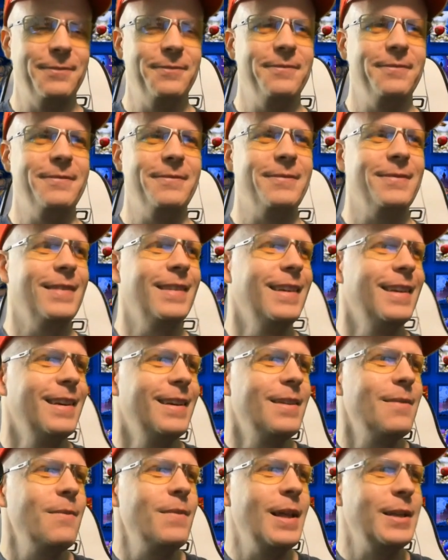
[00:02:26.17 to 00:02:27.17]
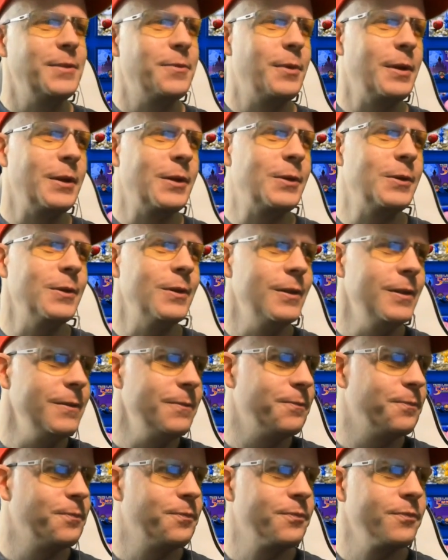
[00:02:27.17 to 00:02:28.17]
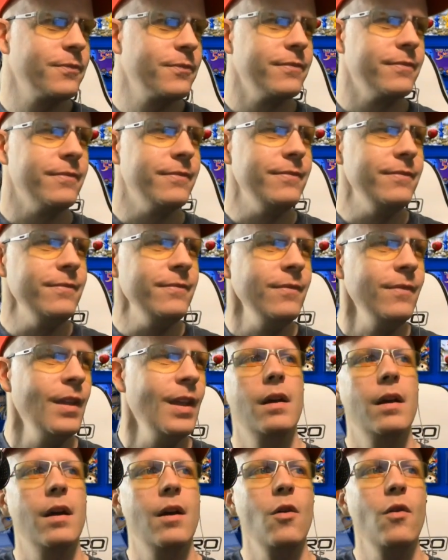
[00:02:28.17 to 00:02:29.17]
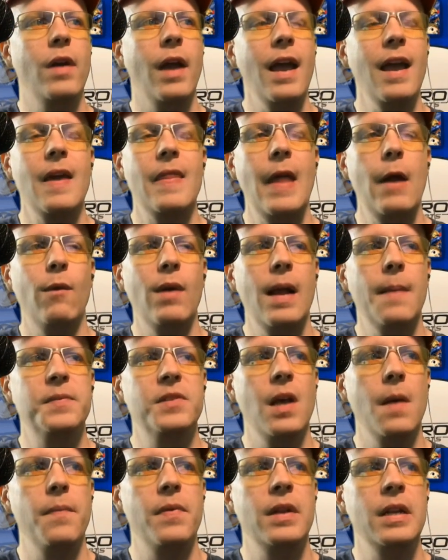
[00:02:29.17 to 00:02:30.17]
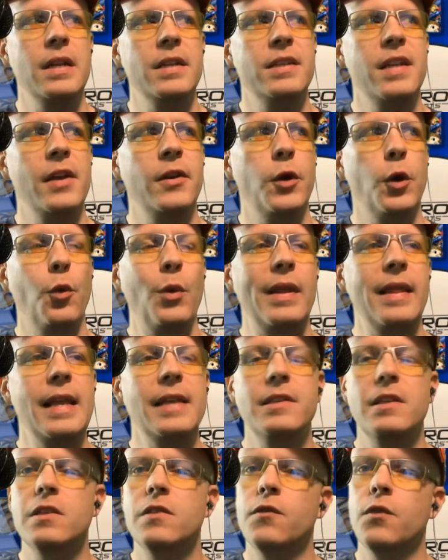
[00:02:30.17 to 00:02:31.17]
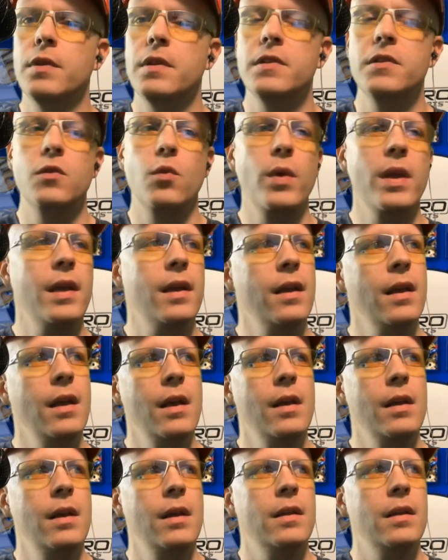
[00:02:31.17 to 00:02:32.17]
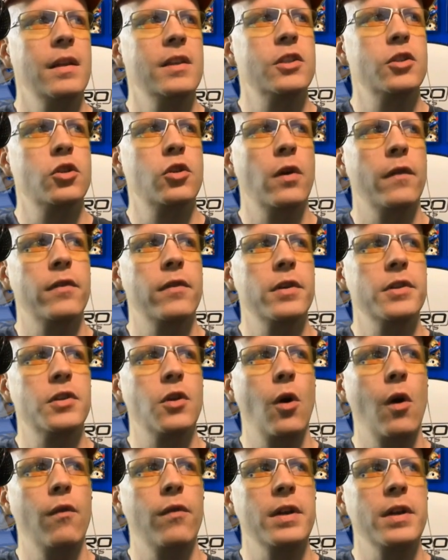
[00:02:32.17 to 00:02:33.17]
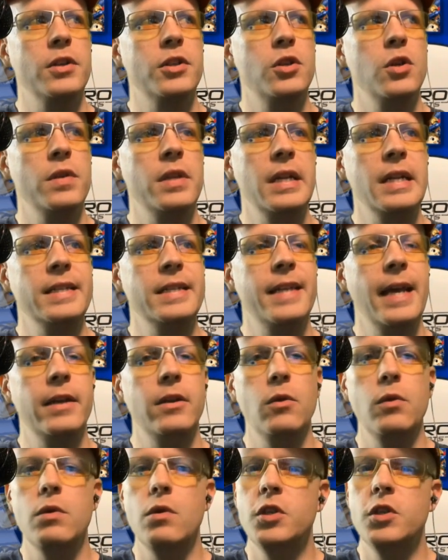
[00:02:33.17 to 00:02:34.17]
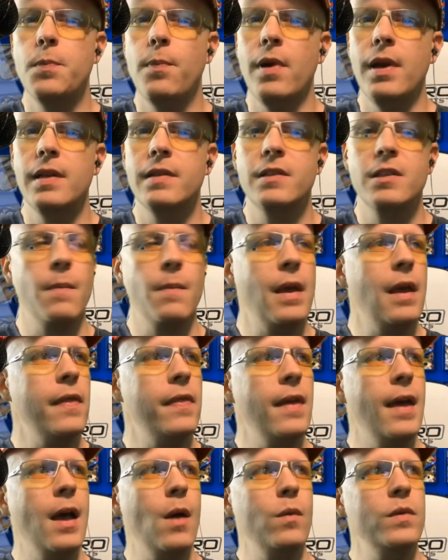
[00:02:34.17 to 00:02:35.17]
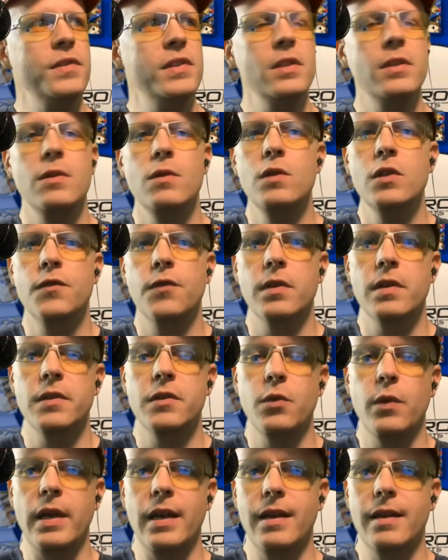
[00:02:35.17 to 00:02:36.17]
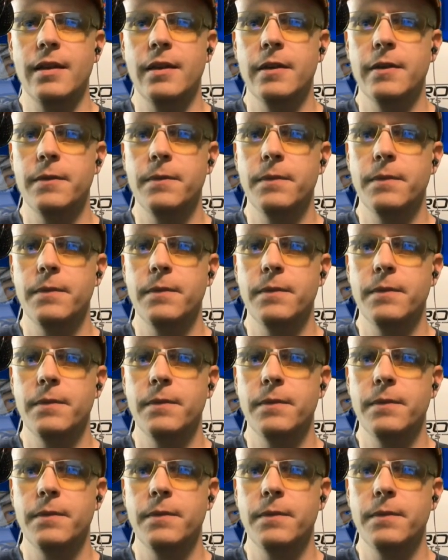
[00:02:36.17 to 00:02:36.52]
Hmm, that's pretty cool. Okay, and that wraps up the Nintendo releases for this week. Let's traverse over into the Nintendo News Bite. Samantha, how was the news for this week?